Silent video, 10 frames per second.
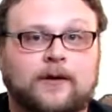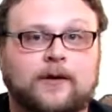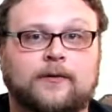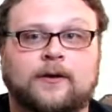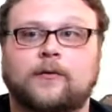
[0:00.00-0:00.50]

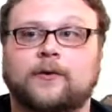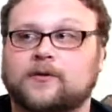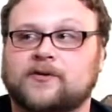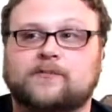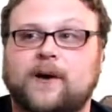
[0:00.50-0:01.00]
They're going to
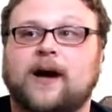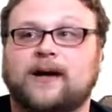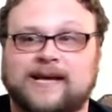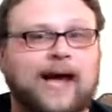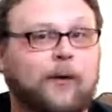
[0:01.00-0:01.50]

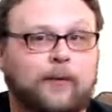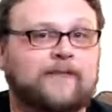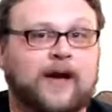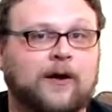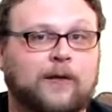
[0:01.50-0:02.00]
respond to how
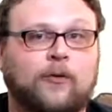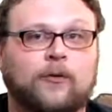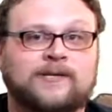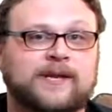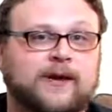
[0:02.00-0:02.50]
we've got our
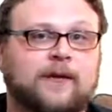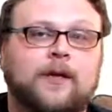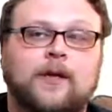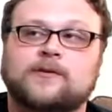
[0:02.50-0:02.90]
board set up.